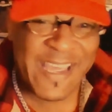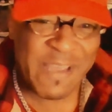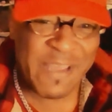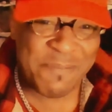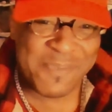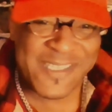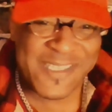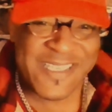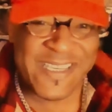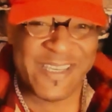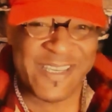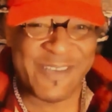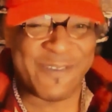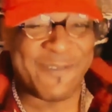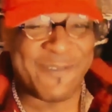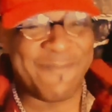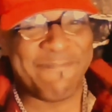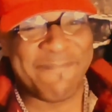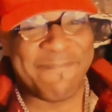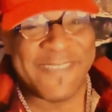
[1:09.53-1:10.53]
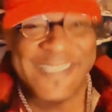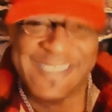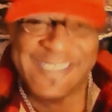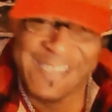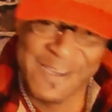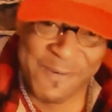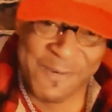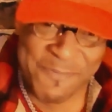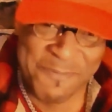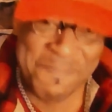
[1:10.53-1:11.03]
named Seal.
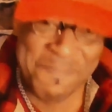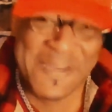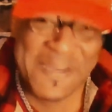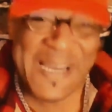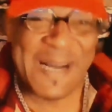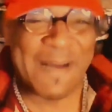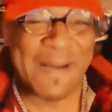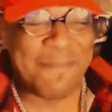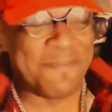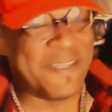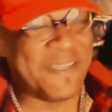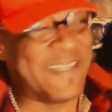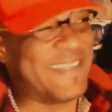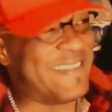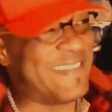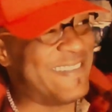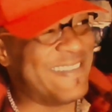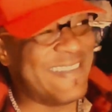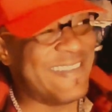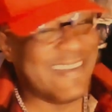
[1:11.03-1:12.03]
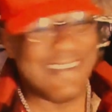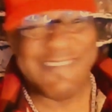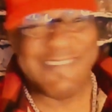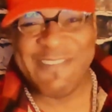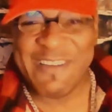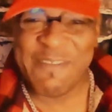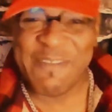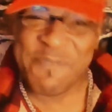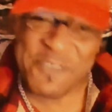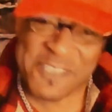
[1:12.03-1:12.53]
Seal from Compton.
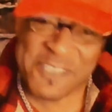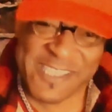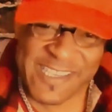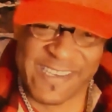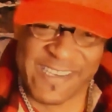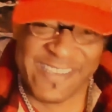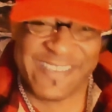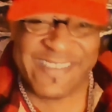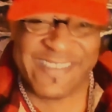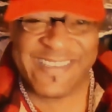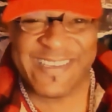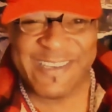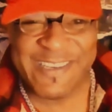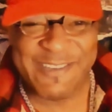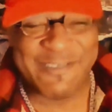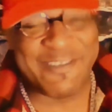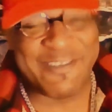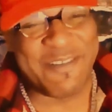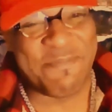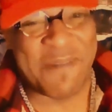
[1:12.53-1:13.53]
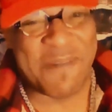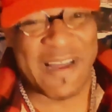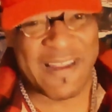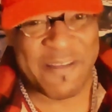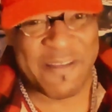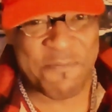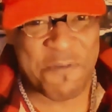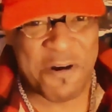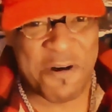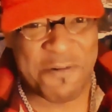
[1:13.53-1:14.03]
If you see this Seal, you
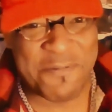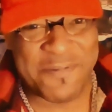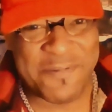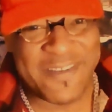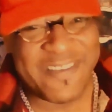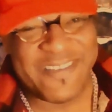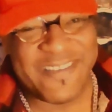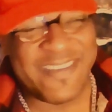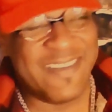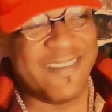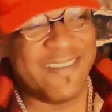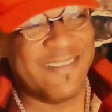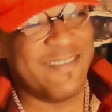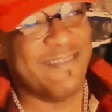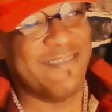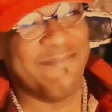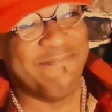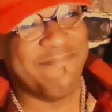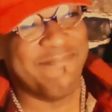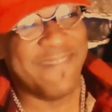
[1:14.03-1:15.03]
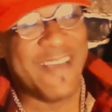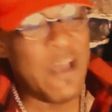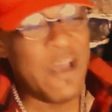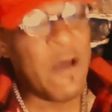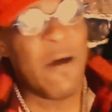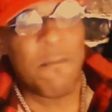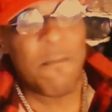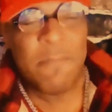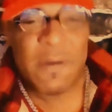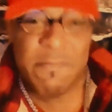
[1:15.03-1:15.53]
probably won't this shit,
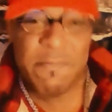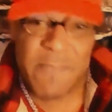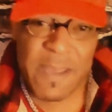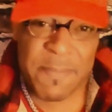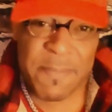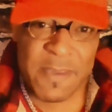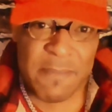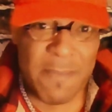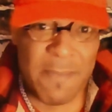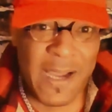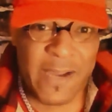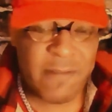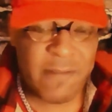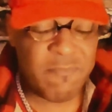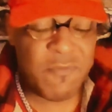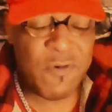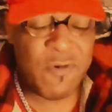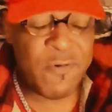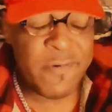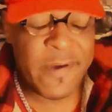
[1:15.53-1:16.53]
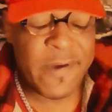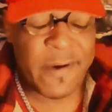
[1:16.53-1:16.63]
but maybe you might. Who